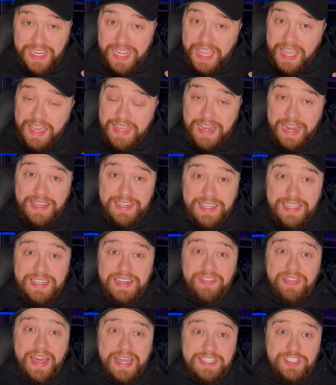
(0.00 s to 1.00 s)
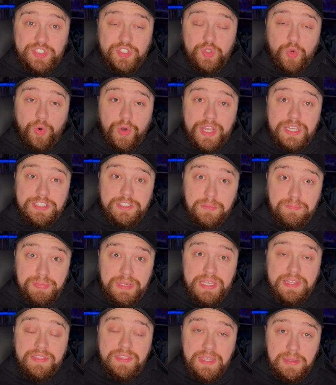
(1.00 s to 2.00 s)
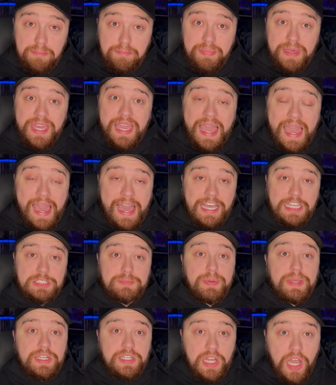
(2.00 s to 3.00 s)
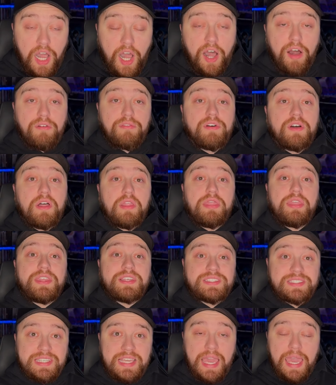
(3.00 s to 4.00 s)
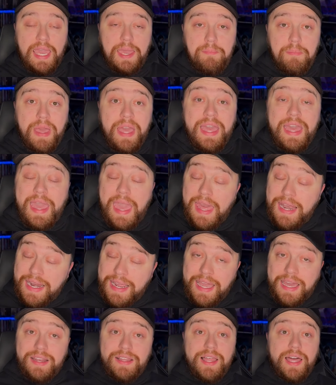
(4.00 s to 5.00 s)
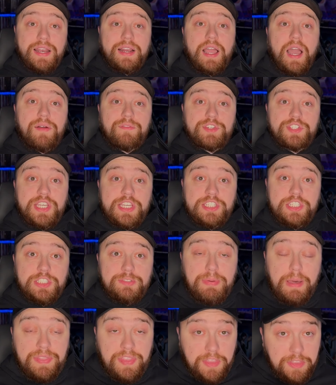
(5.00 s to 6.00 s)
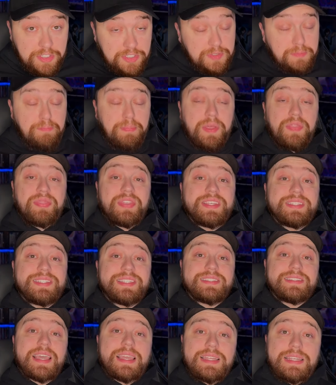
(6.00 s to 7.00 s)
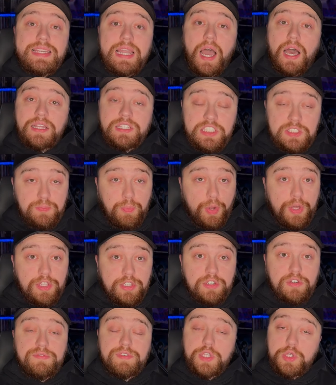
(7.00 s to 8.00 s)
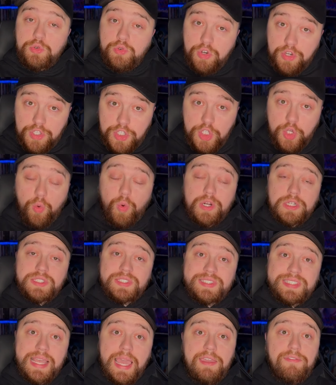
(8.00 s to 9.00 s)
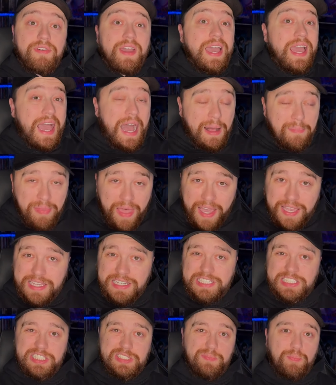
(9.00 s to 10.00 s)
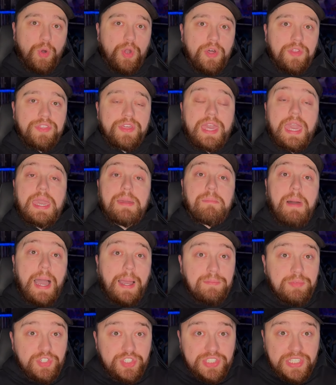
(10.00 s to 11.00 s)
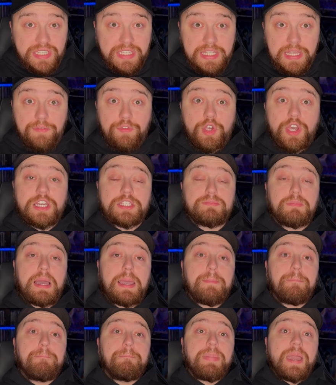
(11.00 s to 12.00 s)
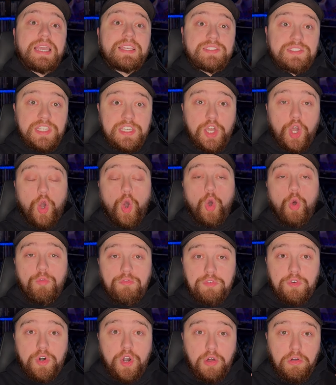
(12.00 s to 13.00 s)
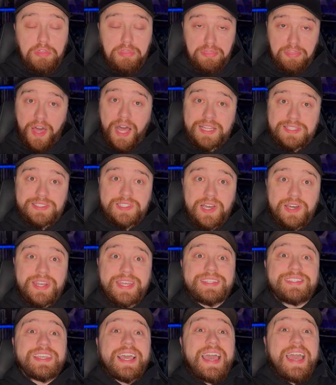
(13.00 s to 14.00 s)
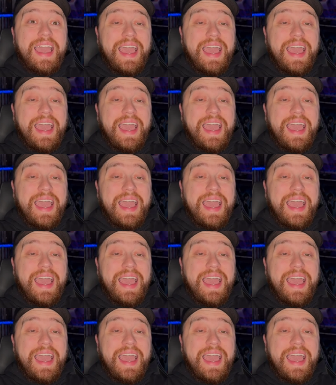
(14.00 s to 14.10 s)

And I needed that story to be the big aspect of this game. And I got a lot of conversations about that. But this is a non spoiler review. You are safe. I'm not going to spoil the game. I'm just going to give you guys my basic overall thoughts on it.